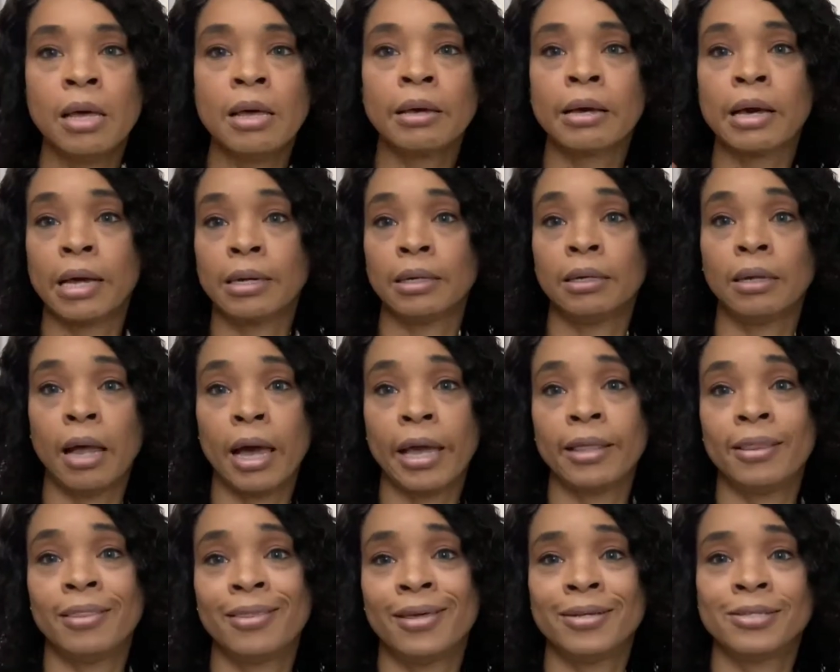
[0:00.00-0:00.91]
kind of
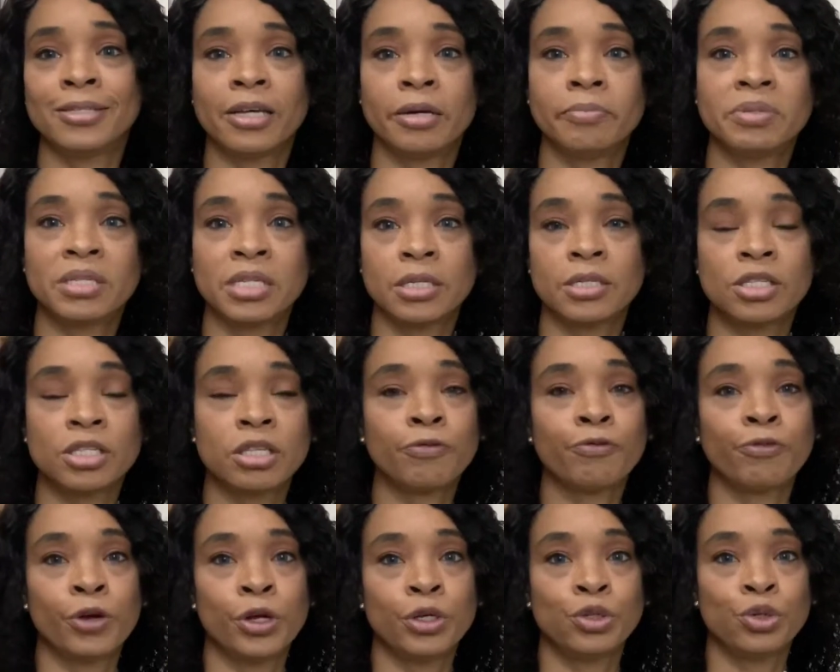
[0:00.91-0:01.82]
lighten things up, since the
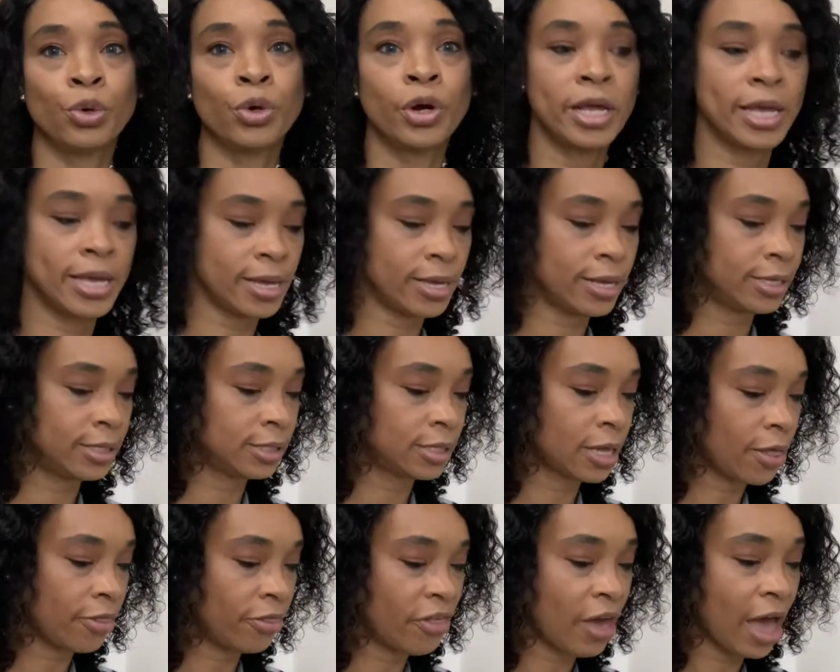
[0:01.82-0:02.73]
front door is
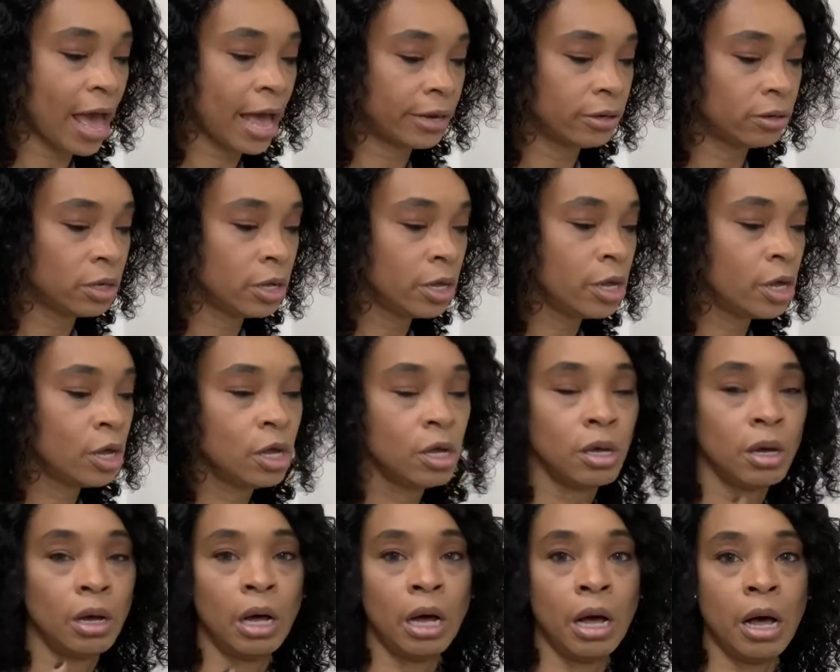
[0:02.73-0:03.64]
that
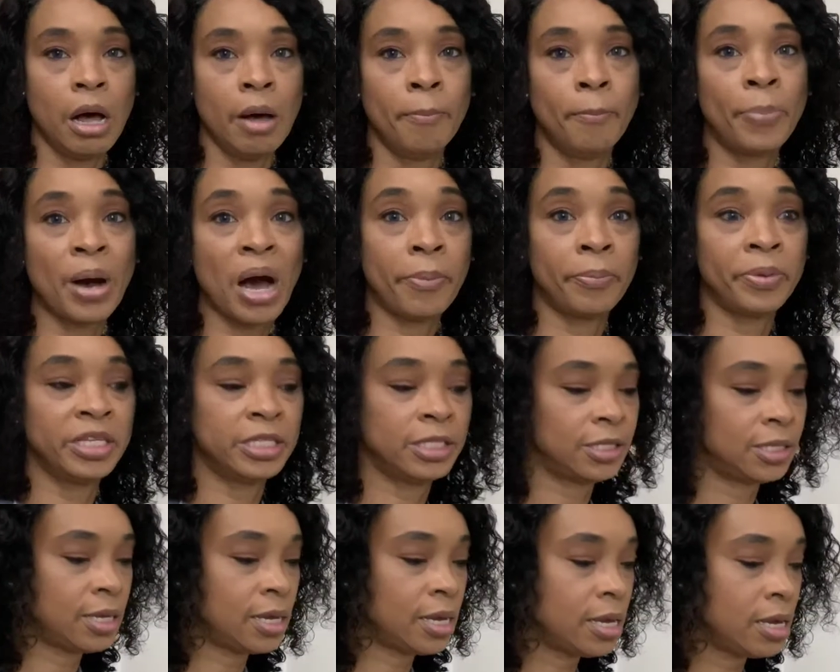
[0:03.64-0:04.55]
poppy
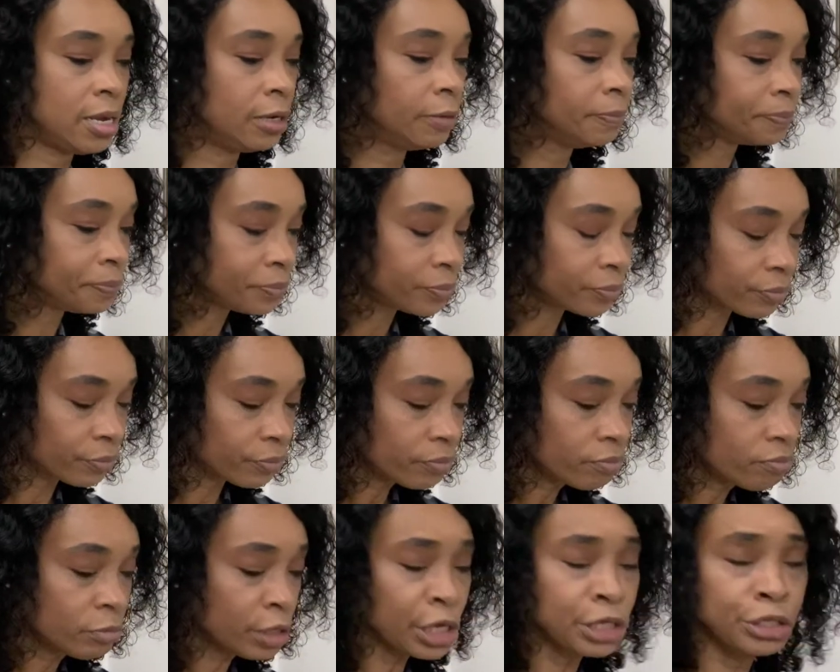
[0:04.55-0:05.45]
seed,
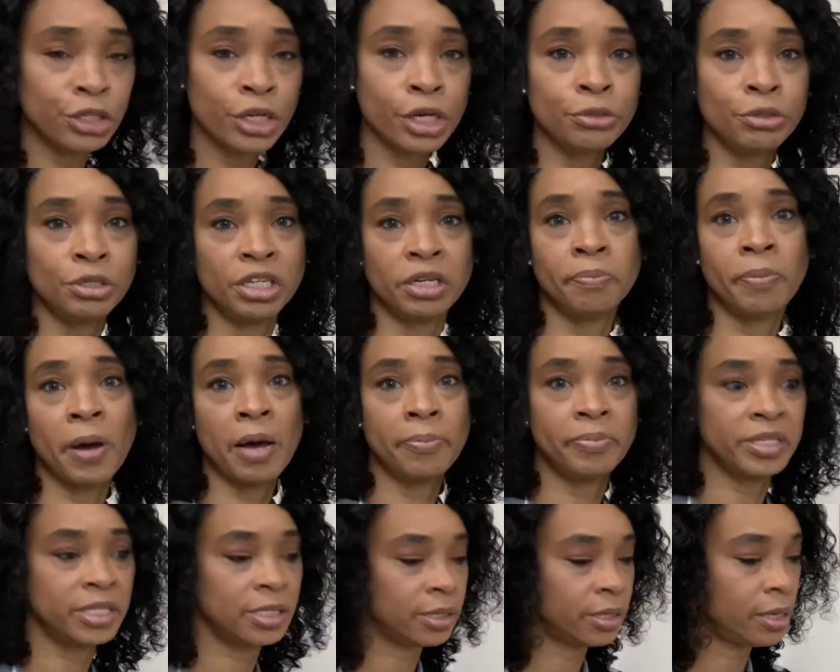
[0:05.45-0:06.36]
toasted
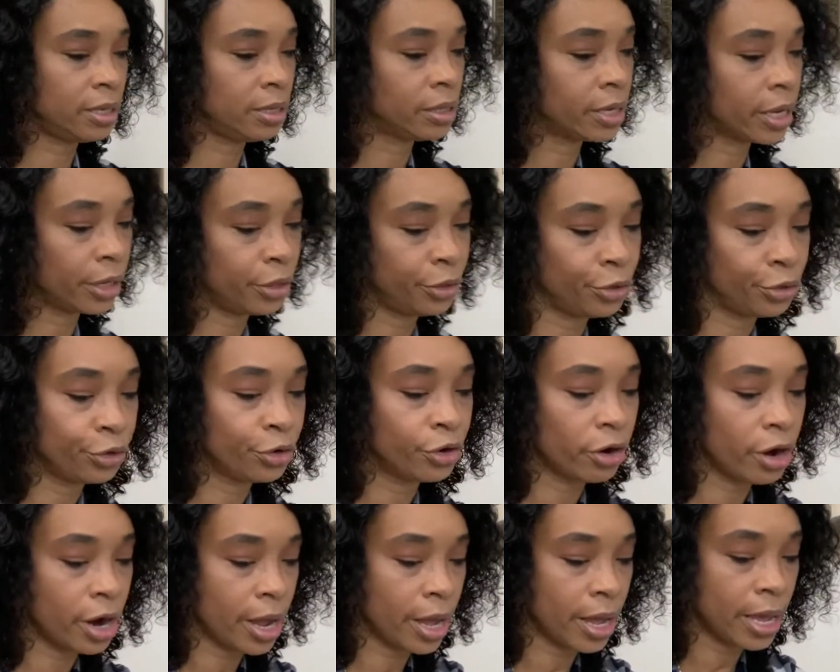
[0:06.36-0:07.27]
poppy seed colored
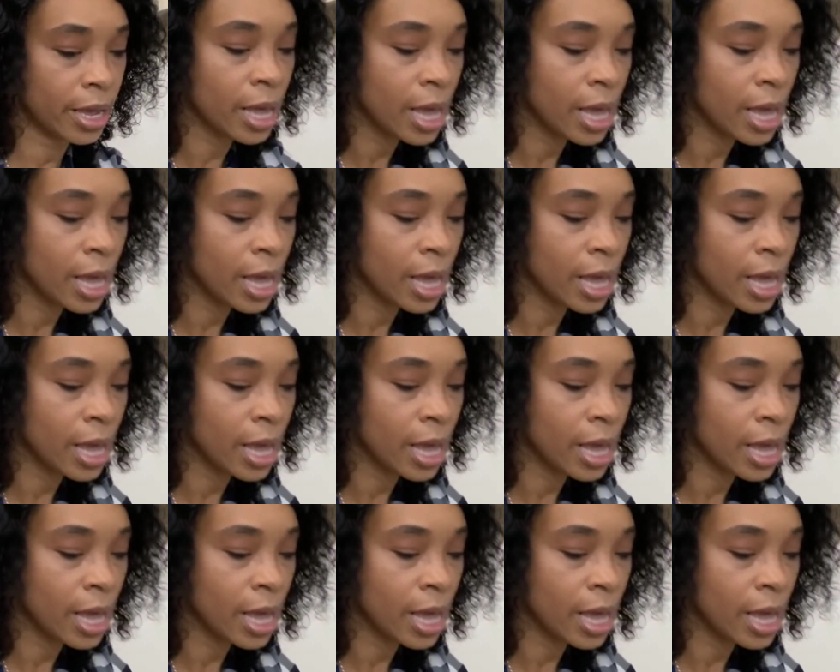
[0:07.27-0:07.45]
gray.